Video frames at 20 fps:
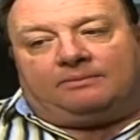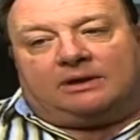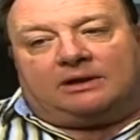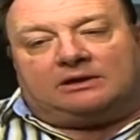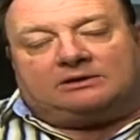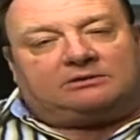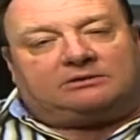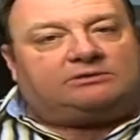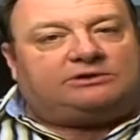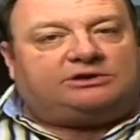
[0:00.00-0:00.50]

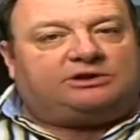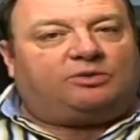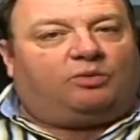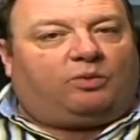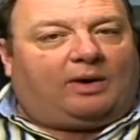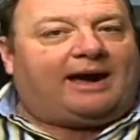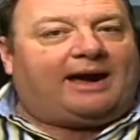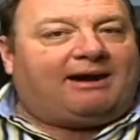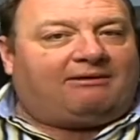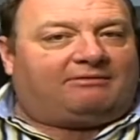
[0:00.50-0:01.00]
as long as you're
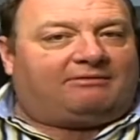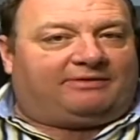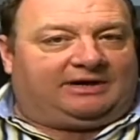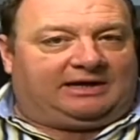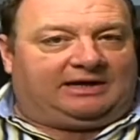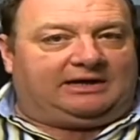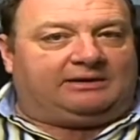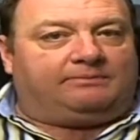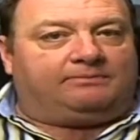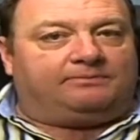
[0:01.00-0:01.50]
aware of
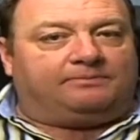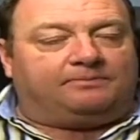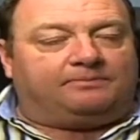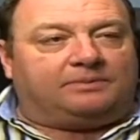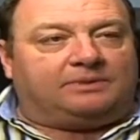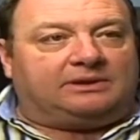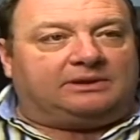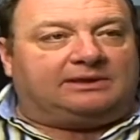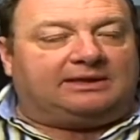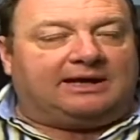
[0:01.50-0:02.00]
it,
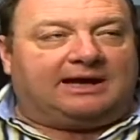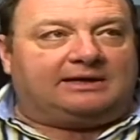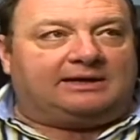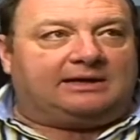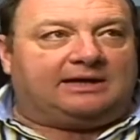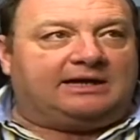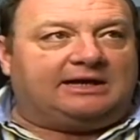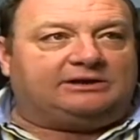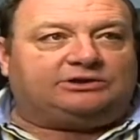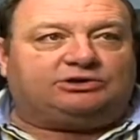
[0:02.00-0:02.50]
then
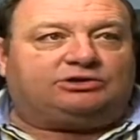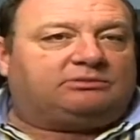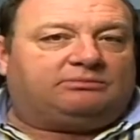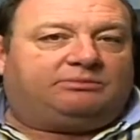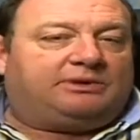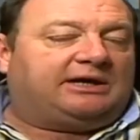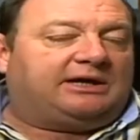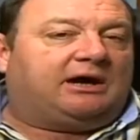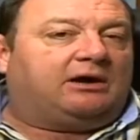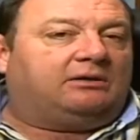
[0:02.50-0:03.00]
it shouldn't
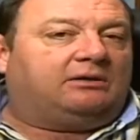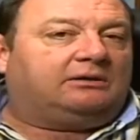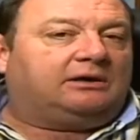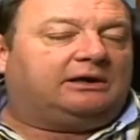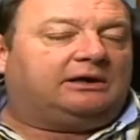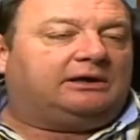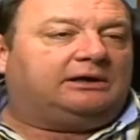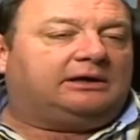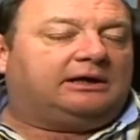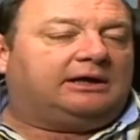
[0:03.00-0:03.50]
be a
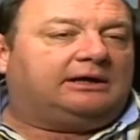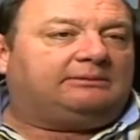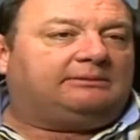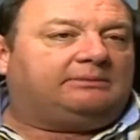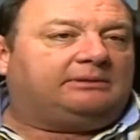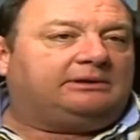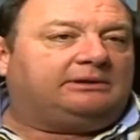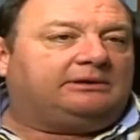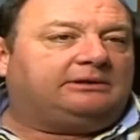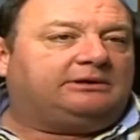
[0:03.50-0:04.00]
whole,
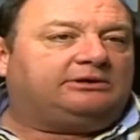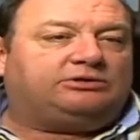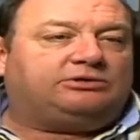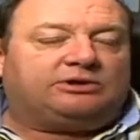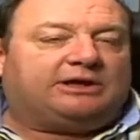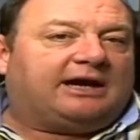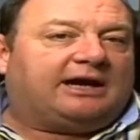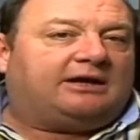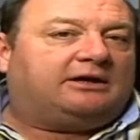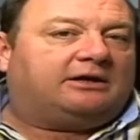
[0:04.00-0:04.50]
you
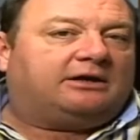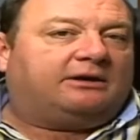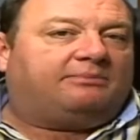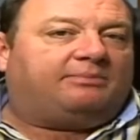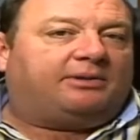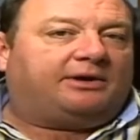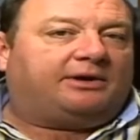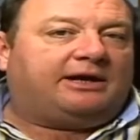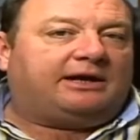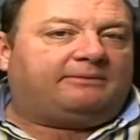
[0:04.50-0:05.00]
shouldn't get hung
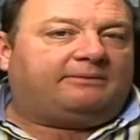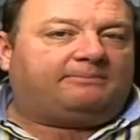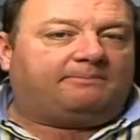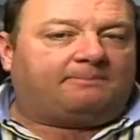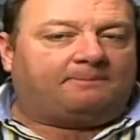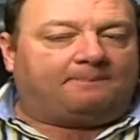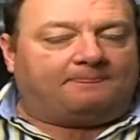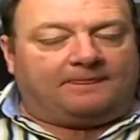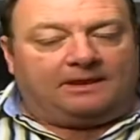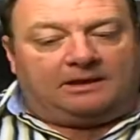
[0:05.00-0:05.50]
up on it.
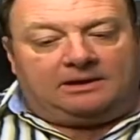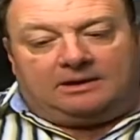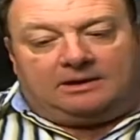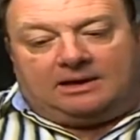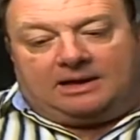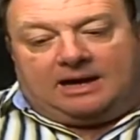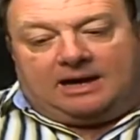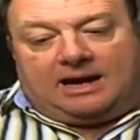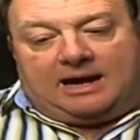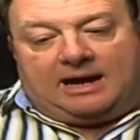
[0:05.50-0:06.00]

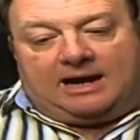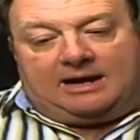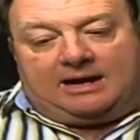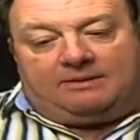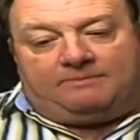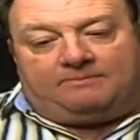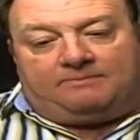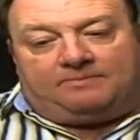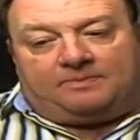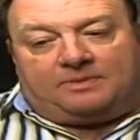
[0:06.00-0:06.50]

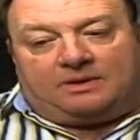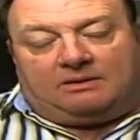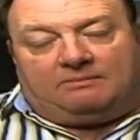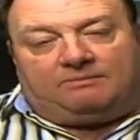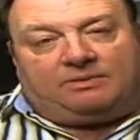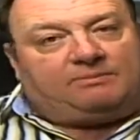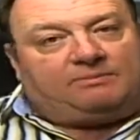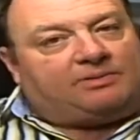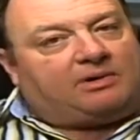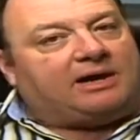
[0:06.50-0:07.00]

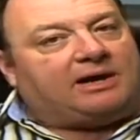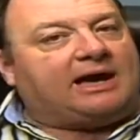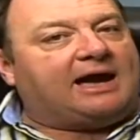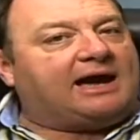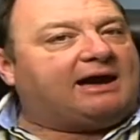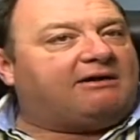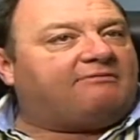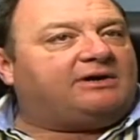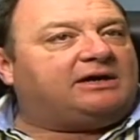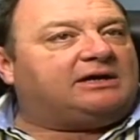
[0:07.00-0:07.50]
But by
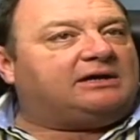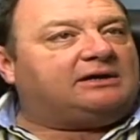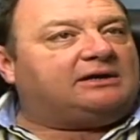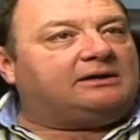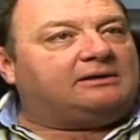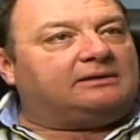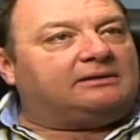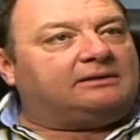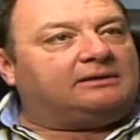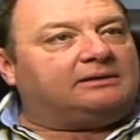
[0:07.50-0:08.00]
having
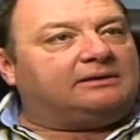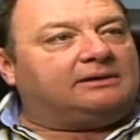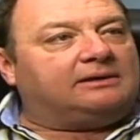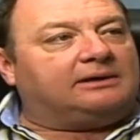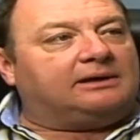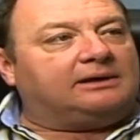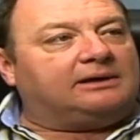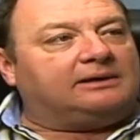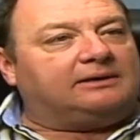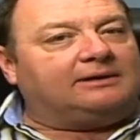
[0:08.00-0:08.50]

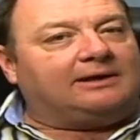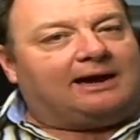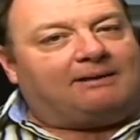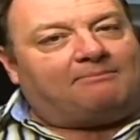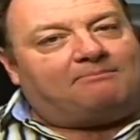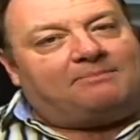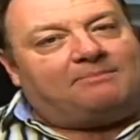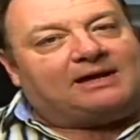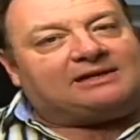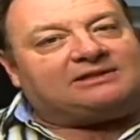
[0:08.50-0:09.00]

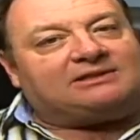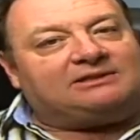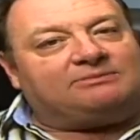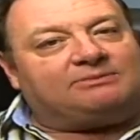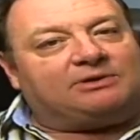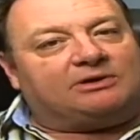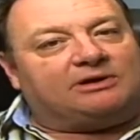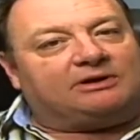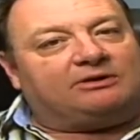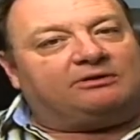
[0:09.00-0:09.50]
that
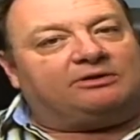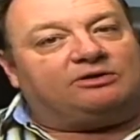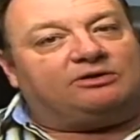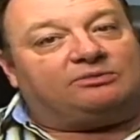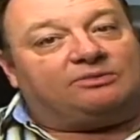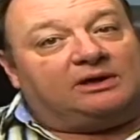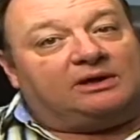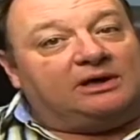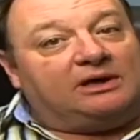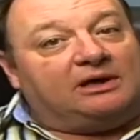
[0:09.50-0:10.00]
mastermind
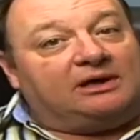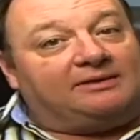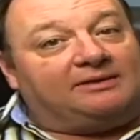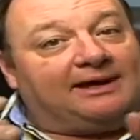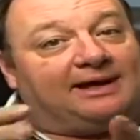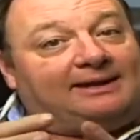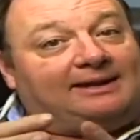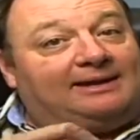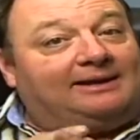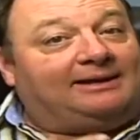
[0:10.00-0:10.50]
group,
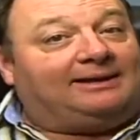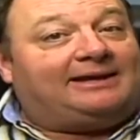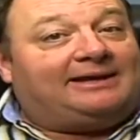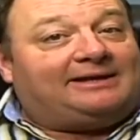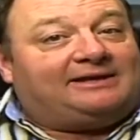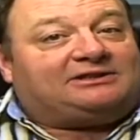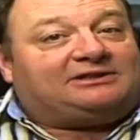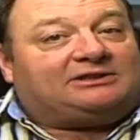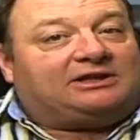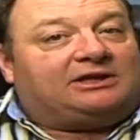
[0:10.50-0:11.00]
that little
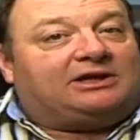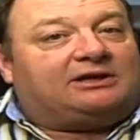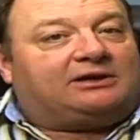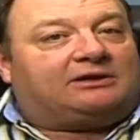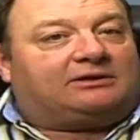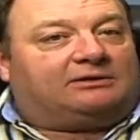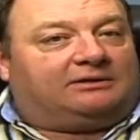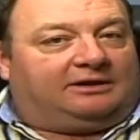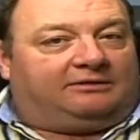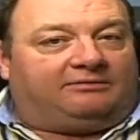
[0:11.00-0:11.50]
inner
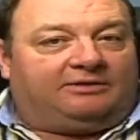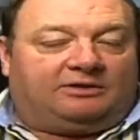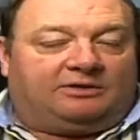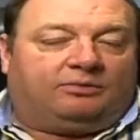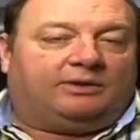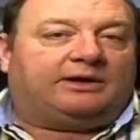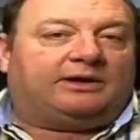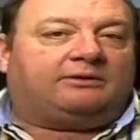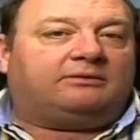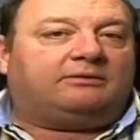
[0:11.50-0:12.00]
circle, if you
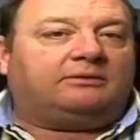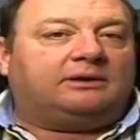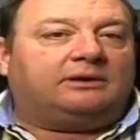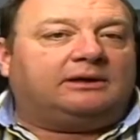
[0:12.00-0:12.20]
will,